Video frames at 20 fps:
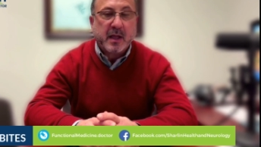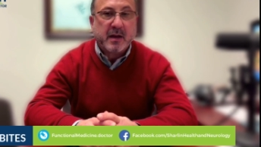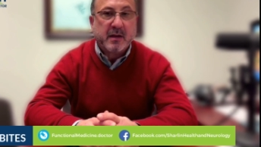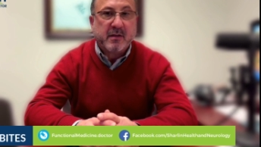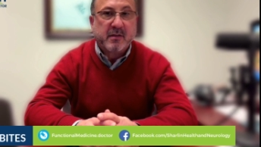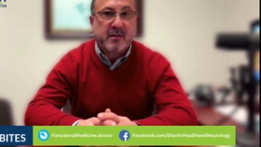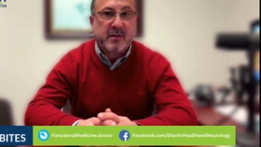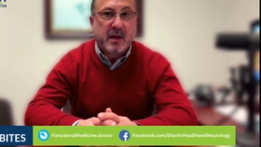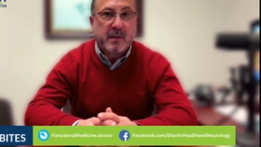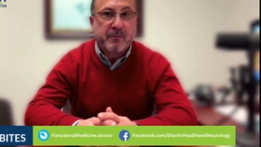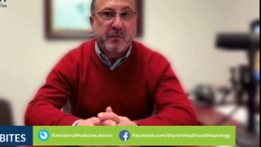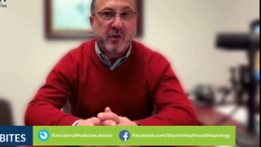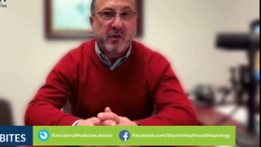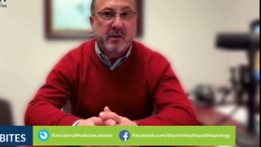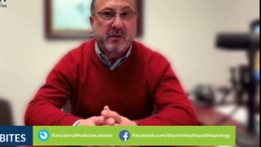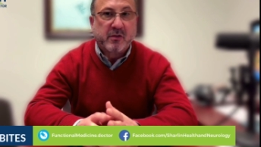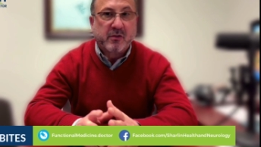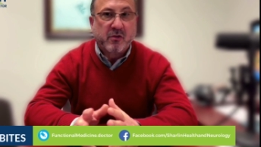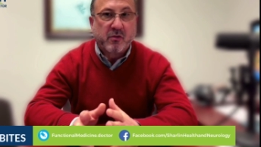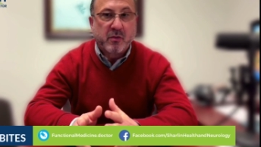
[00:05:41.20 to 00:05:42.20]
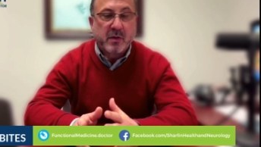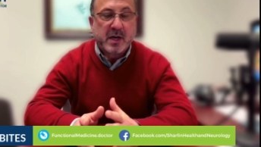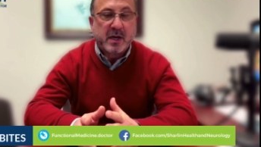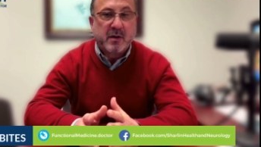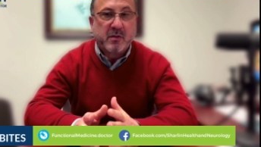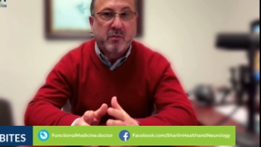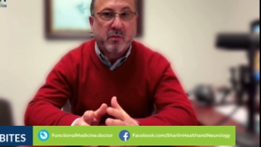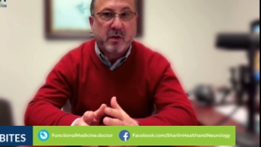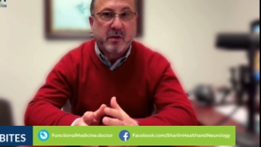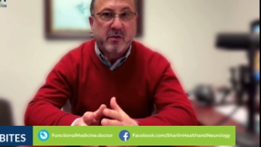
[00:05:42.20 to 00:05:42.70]
in subjects
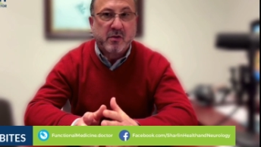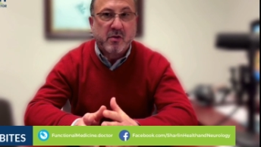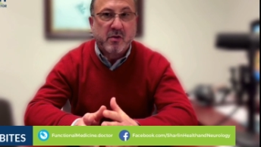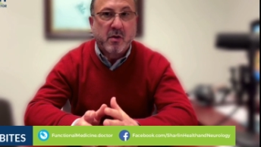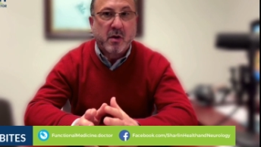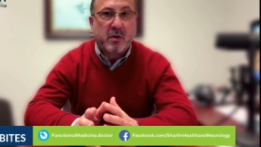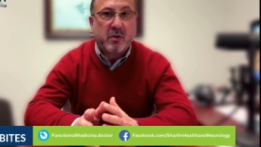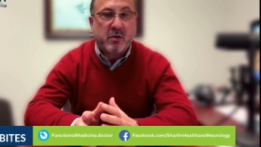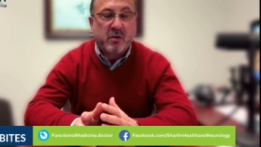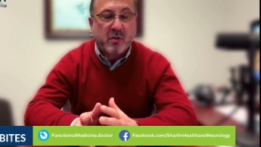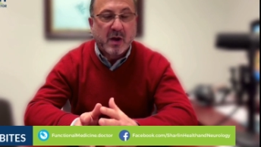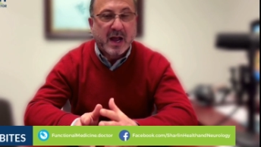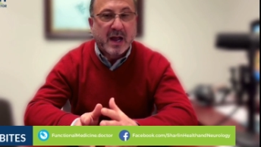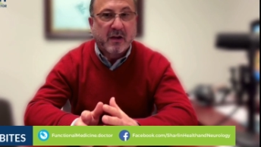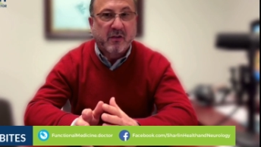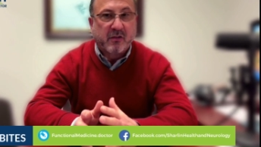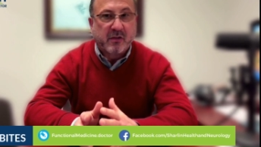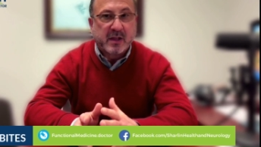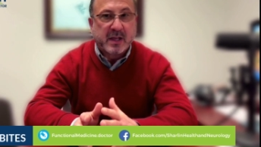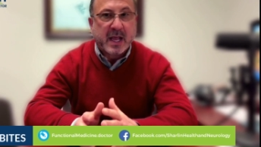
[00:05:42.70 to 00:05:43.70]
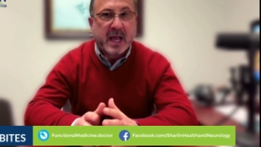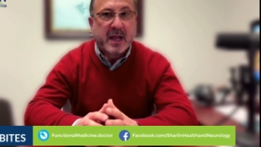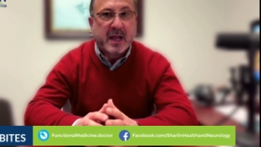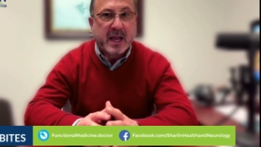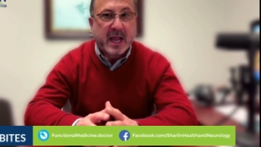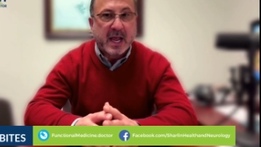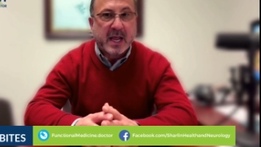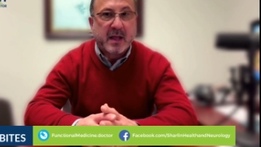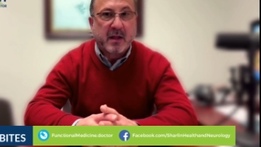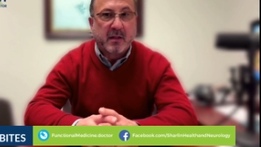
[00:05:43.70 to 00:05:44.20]
treated with NurOwn who actually
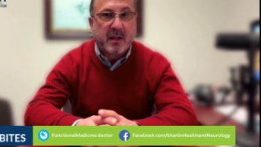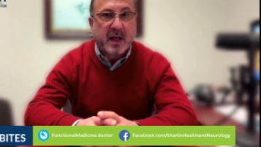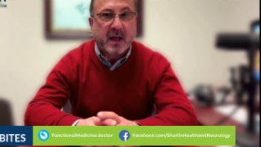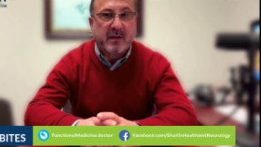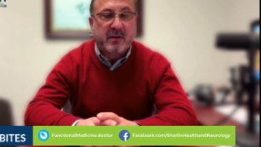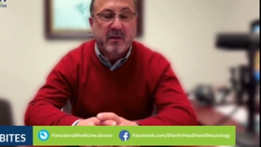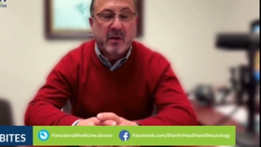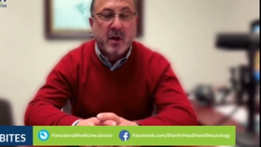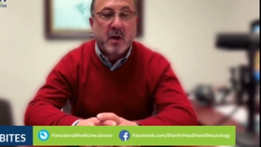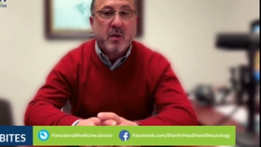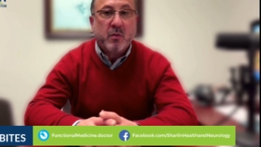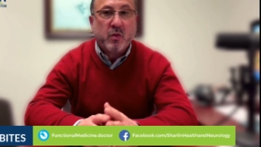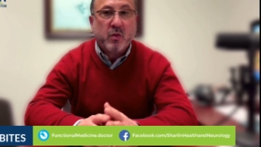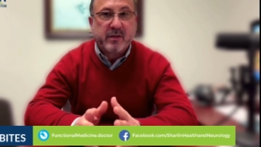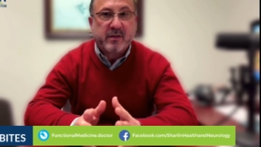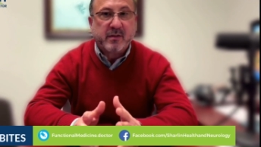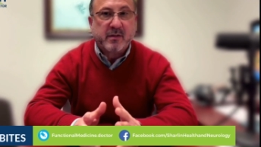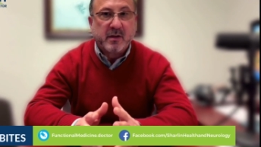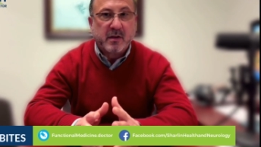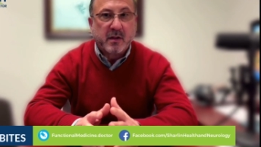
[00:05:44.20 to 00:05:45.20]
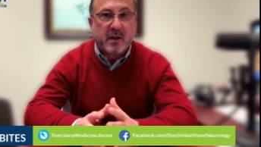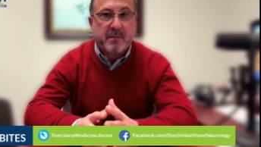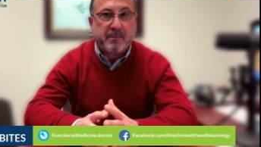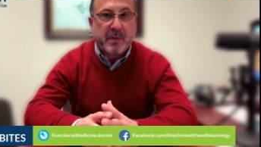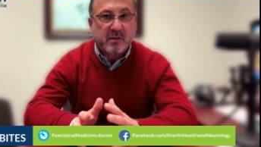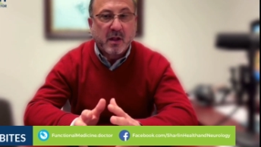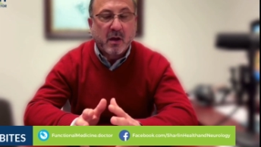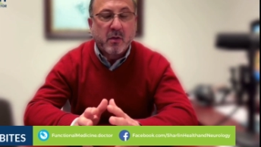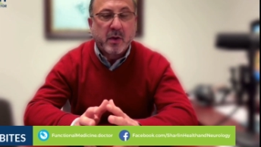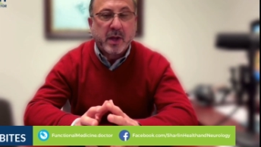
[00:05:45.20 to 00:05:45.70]
had ALS was still a
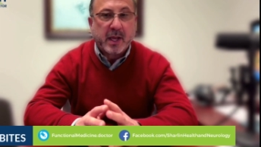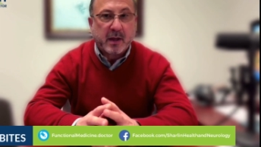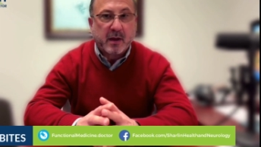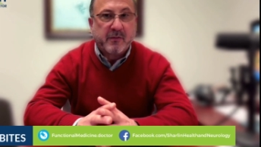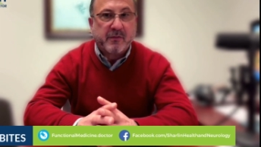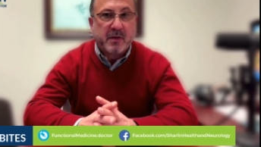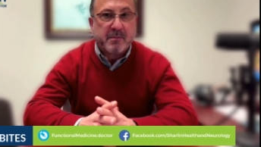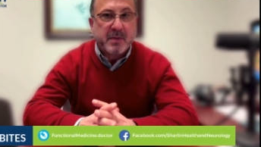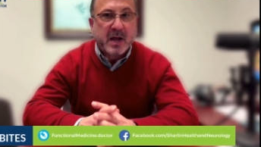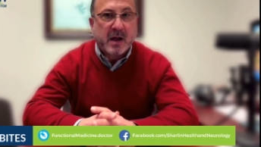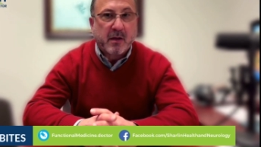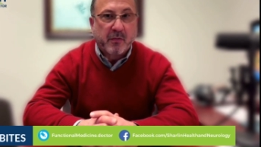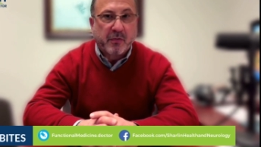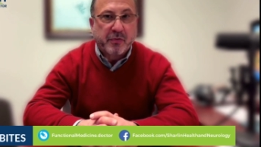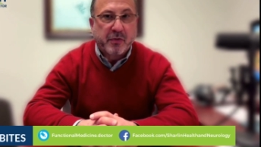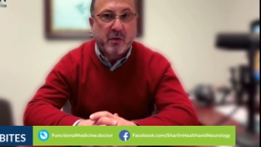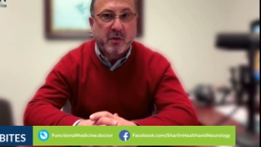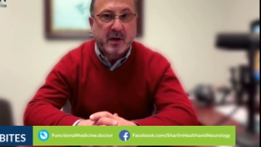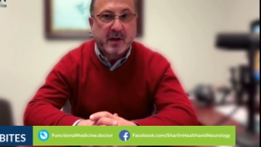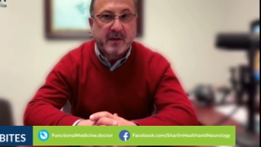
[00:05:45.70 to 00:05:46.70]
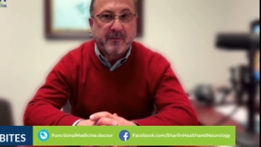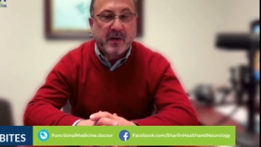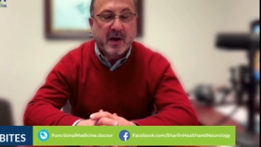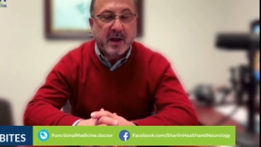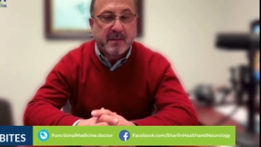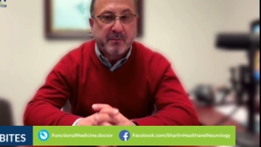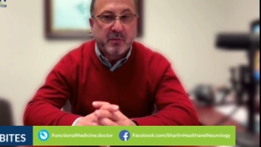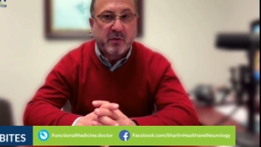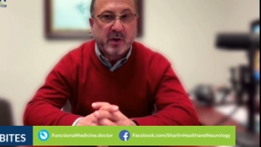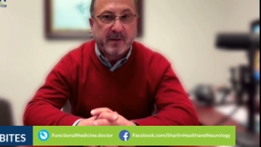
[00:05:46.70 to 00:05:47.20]
slowing of about
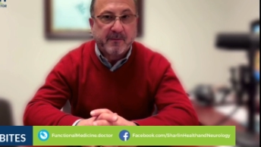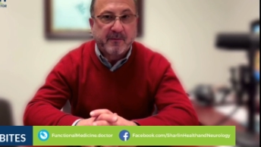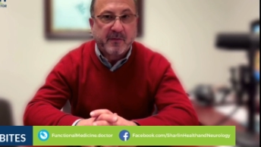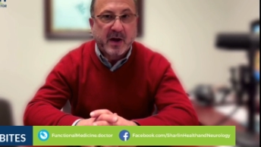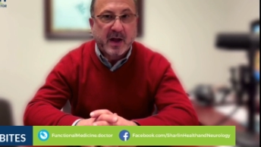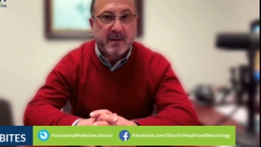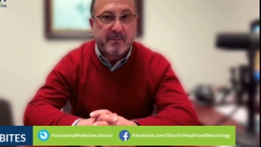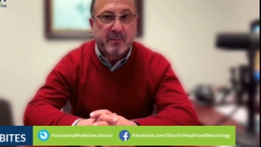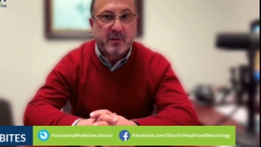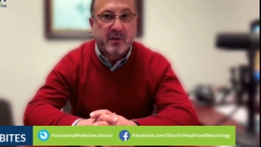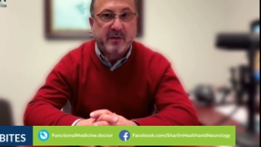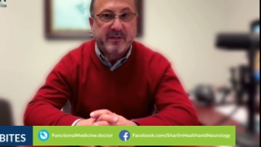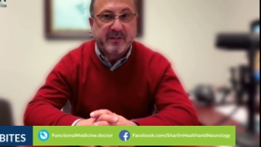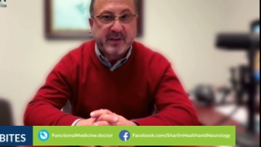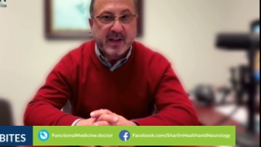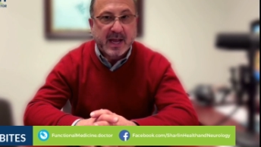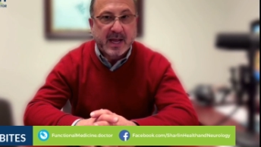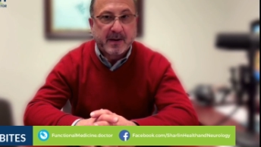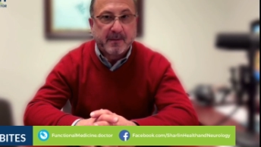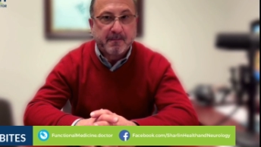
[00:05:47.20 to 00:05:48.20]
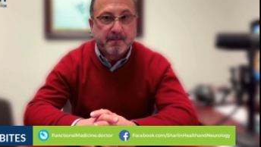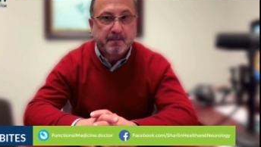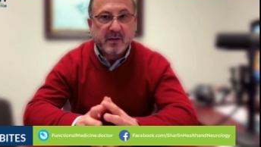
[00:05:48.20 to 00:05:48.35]
35.5%.